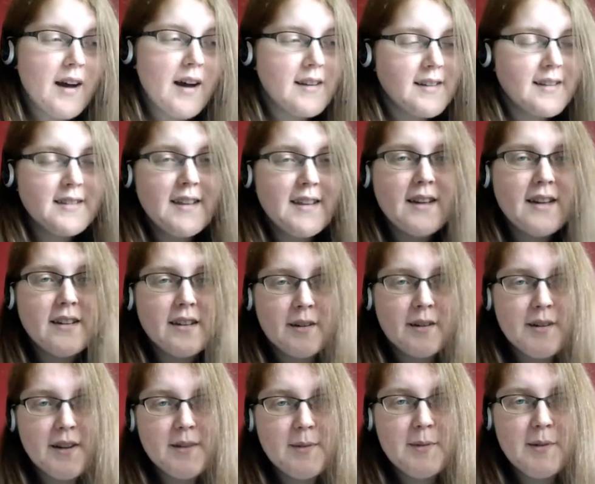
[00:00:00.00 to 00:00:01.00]
as I said, I'm
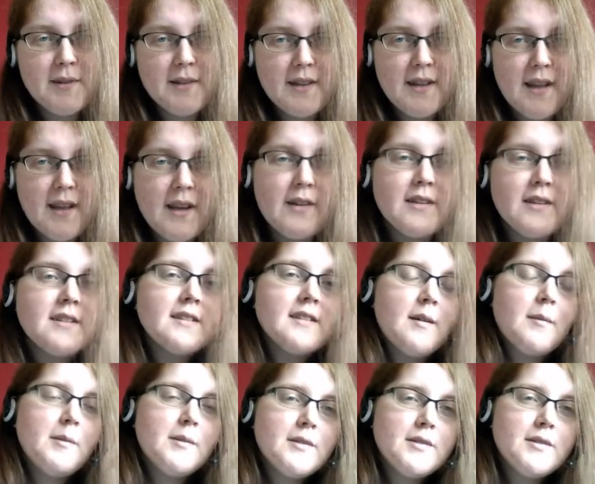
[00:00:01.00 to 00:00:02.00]
going to put the questions
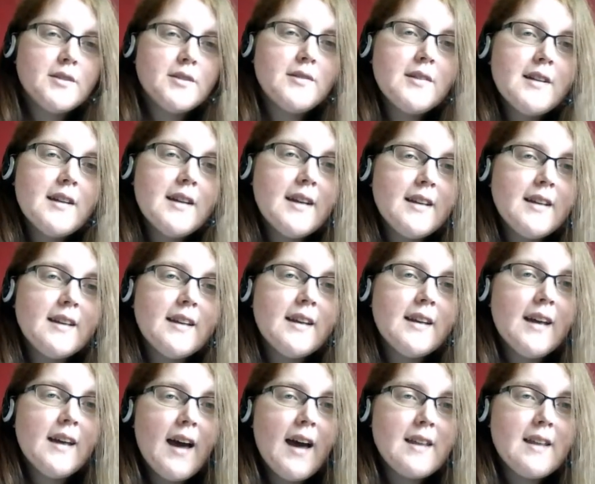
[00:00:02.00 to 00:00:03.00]
up on the screen
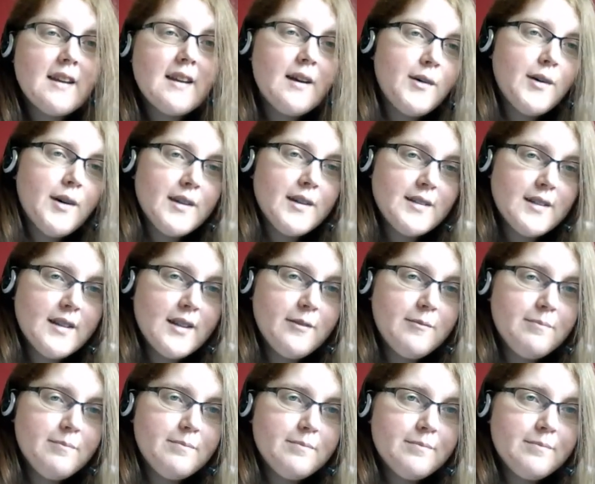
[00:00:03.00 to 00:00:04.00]
and then I will answer them.
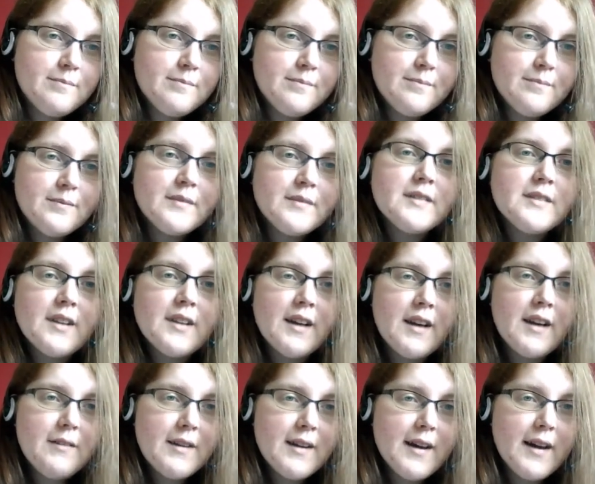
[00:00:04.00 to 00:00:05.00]
So
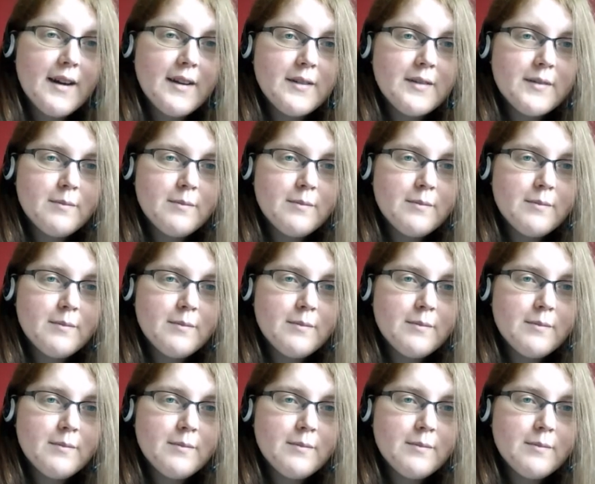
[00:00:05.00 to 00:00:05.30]
here we go.